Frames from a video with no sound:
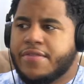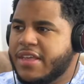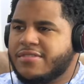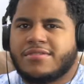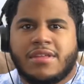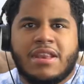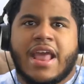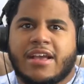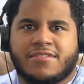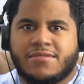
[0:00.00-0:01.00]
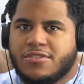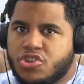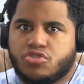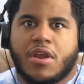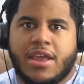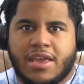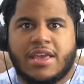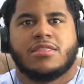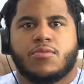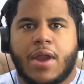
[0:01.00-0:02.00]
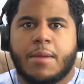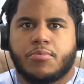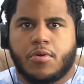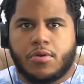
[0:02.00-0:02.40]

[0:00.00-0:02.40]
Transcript: This is the next Drake in the rap